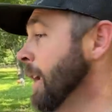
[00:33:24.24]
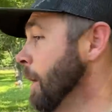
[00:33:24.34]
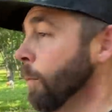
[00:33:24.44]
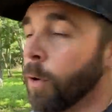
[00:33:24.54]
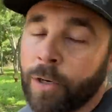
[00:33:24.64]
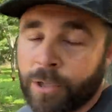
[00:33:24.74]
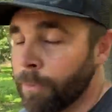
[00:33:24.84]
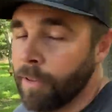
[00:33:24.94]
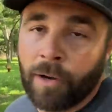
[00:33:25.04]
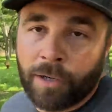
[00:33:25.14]
and wash
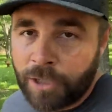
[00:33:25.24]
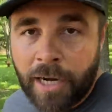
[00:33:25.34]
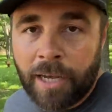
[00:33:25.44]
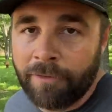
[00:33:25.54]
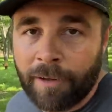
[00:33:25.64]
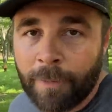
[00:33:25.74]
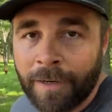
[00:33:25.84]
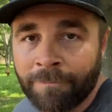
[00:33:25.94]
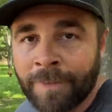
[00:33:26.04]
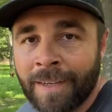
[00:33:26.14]
some of the RJ off of me.
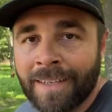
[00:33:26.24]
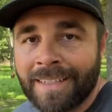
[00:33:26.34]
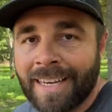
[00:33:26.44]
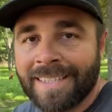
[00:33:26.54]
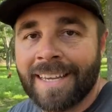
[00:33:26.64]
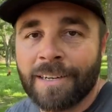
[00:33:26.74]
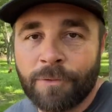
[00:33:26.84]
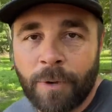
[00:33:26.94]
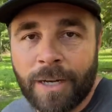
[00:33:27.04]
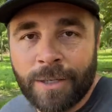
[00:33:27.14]
So guys, thanks
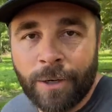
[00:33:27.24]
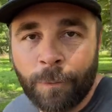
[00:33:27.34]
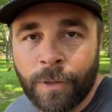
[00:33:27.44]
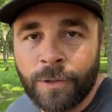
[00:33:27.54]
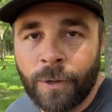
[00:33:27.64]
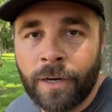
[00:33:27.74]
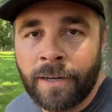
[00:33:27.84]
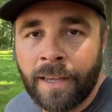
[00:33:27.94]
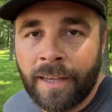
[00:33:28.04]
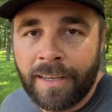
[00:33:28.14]
for watching. I hope you enjoyed it.
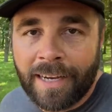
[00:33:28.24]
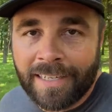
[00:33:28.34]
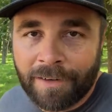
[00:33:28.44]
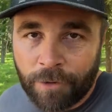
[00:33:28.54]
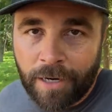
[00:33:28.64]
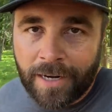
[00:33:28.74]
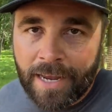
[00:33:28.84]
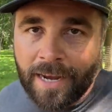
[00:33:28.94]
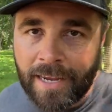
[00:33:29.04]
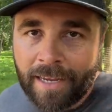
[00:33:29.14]
You guys have a great
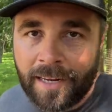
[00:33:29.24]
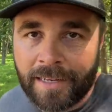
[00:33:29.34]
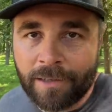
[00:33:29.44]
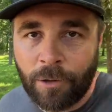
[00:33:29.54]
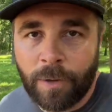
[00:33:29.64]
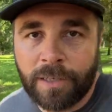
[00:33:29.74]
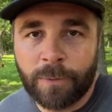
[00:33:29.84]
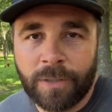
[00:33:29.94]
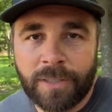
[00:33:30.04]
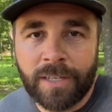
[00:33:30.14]
day. And as always,
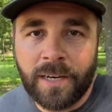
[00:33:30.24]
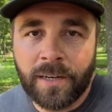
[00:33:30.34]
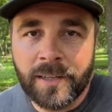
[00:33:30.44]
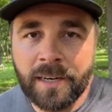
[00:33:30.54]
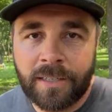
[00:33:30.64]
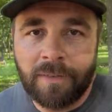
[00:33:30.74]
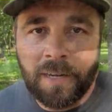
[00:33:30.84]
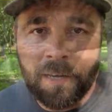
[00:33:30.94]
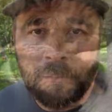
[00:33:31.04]
we'll see you on the next video.